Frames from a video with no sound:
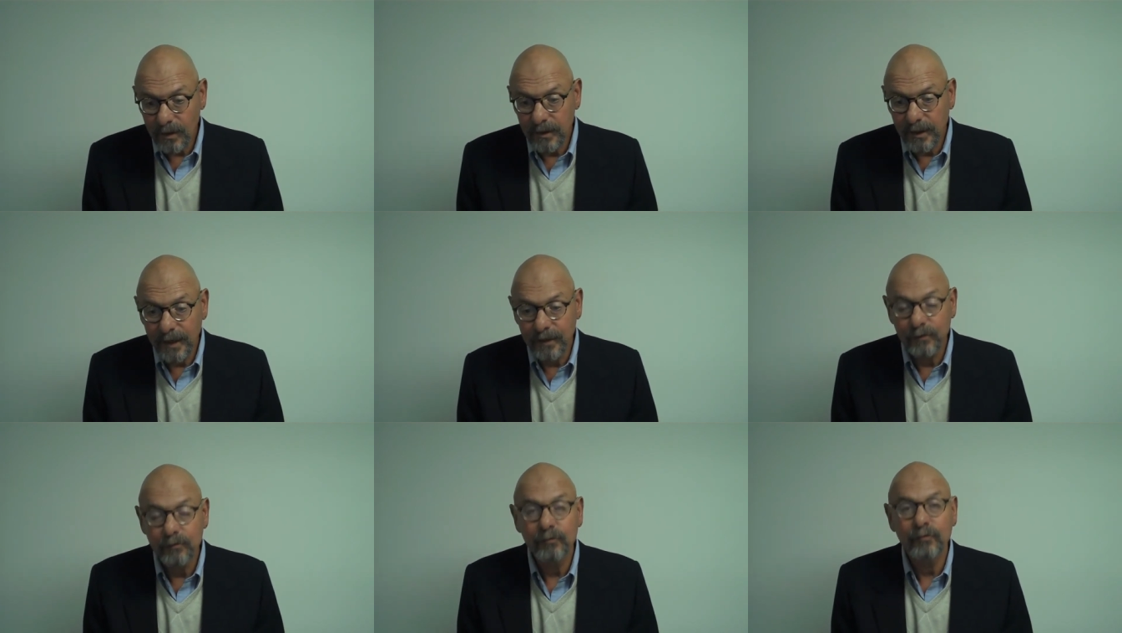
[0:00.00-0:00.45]

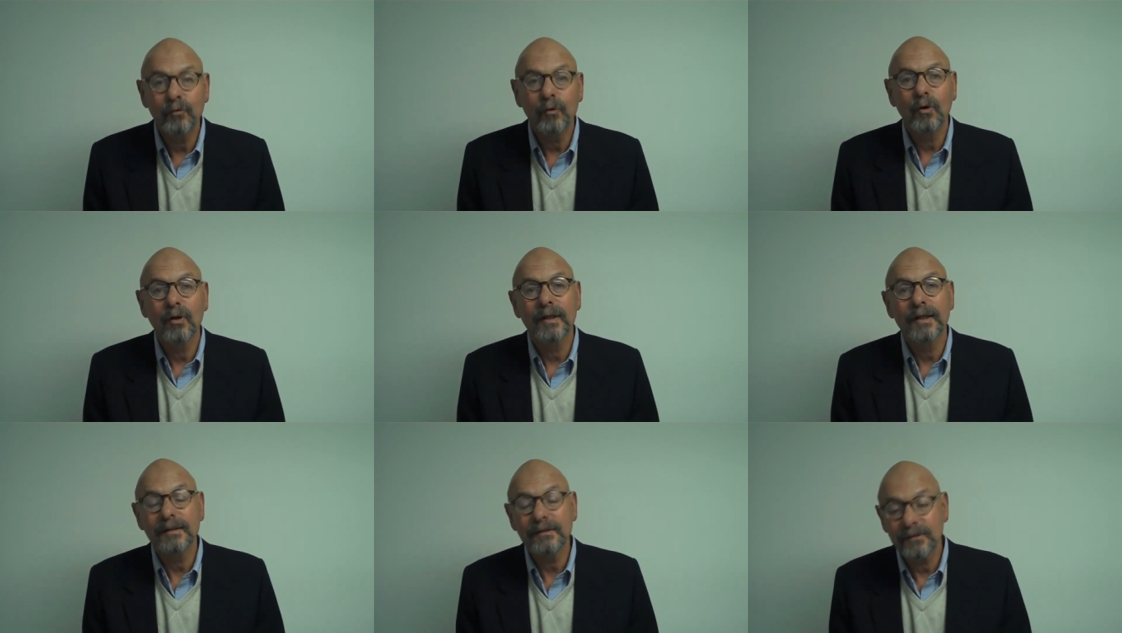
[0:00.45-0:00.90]
Now you
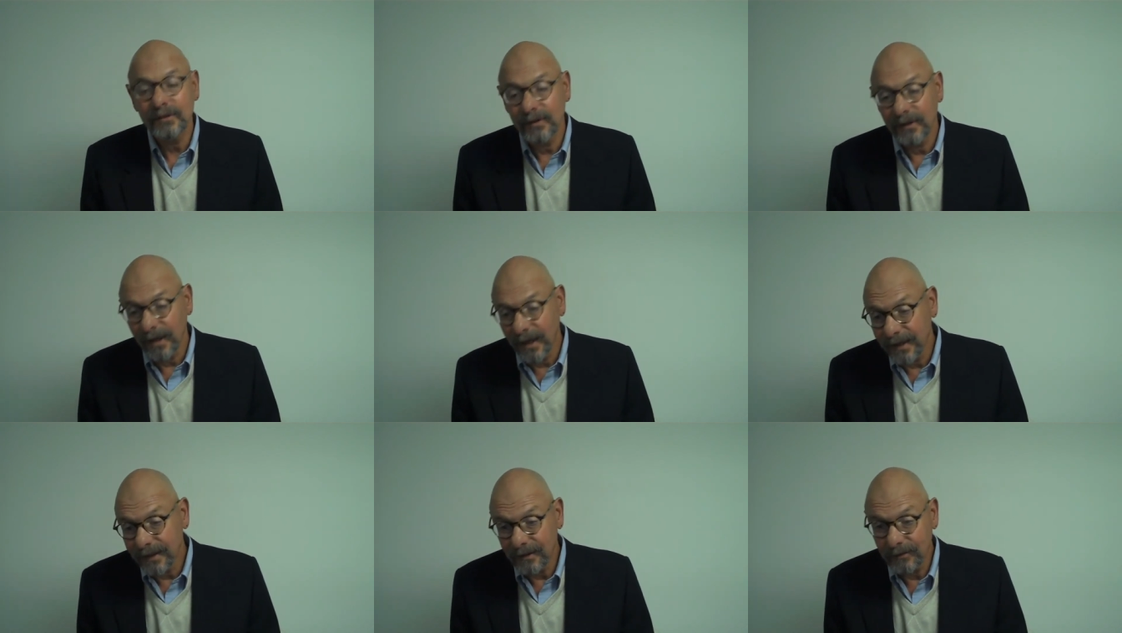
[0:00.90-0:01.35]
fall into
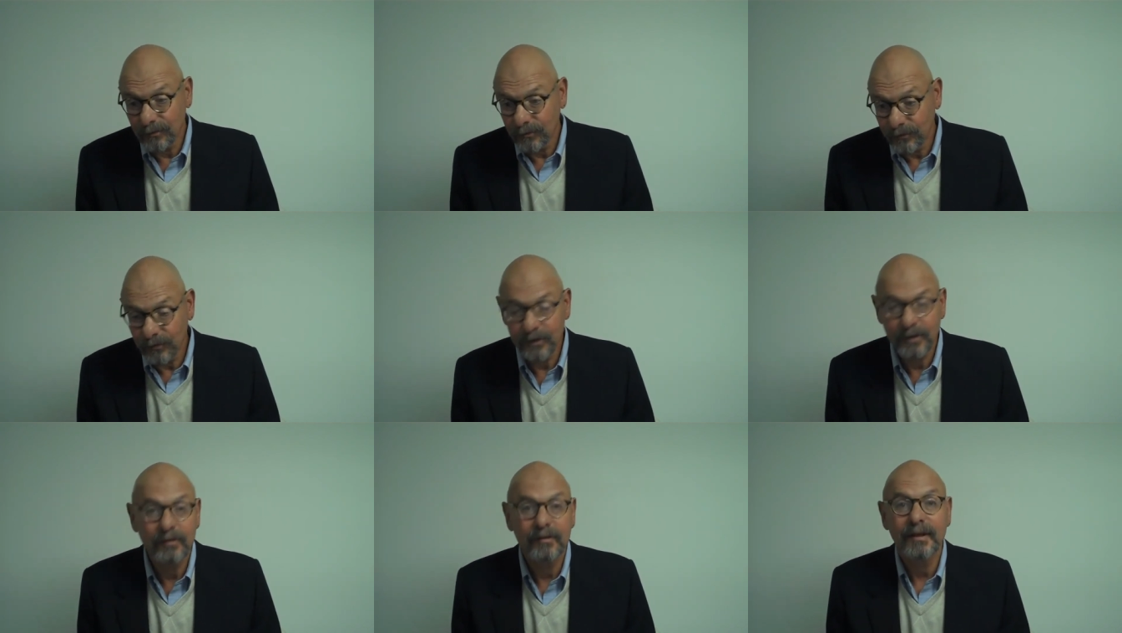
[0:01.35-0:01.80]
the I can
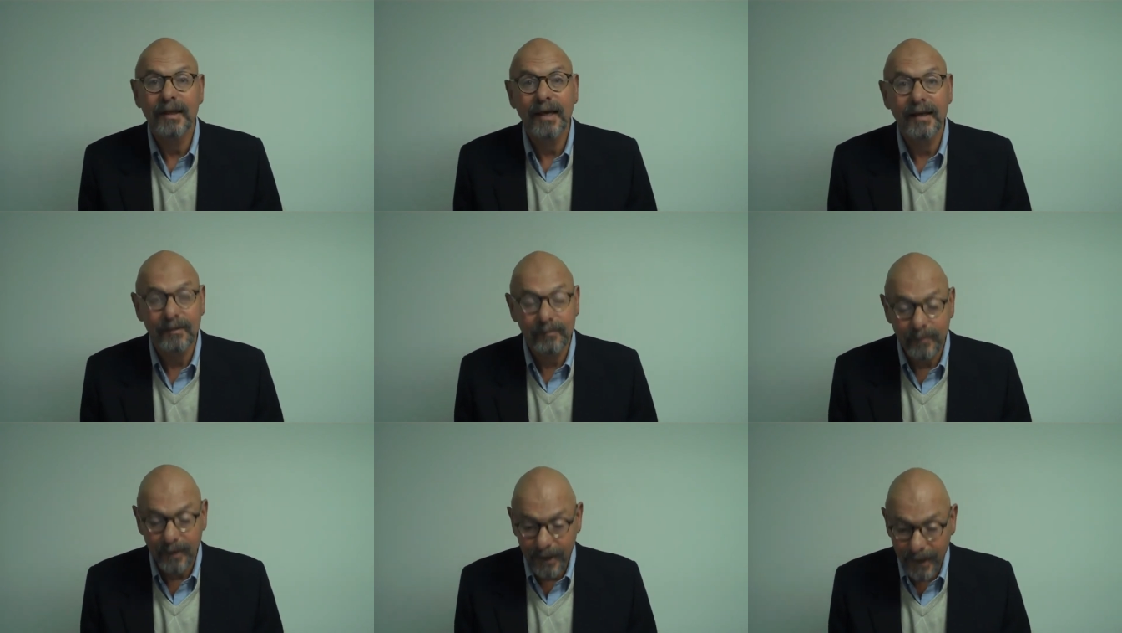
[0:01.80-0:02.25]
figure it
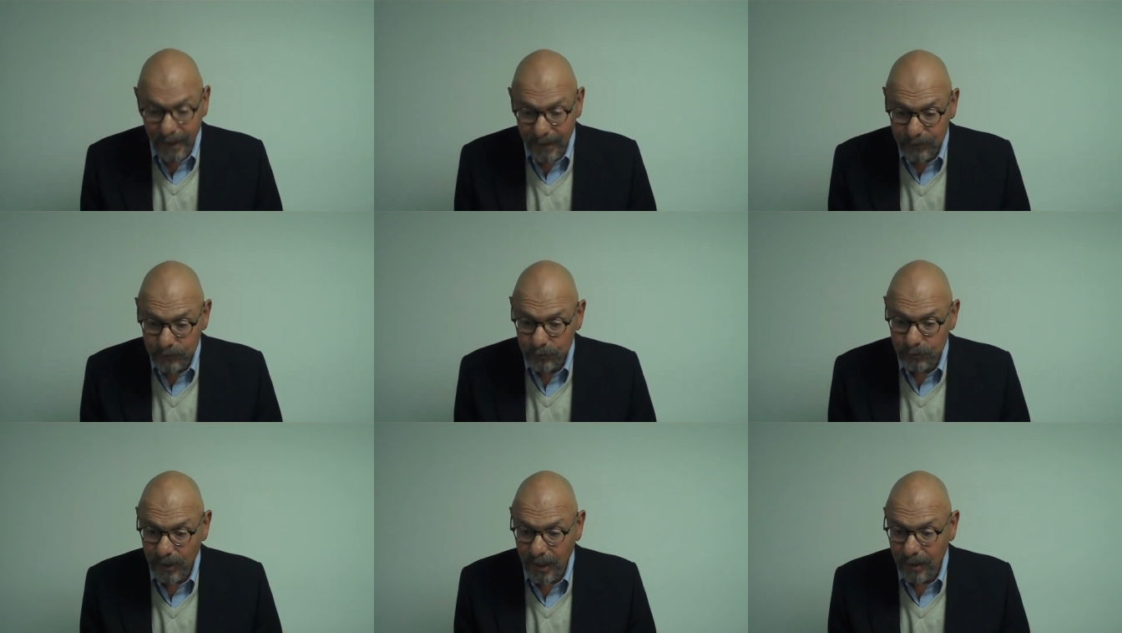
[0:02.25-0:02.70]
out in my
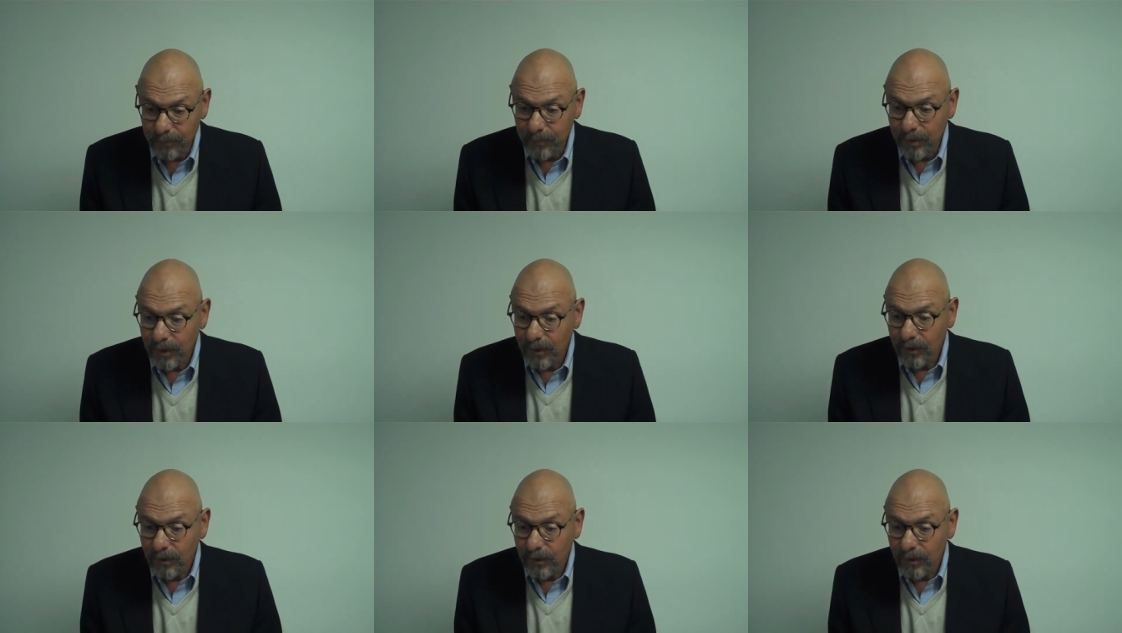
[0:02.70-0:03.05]
head trap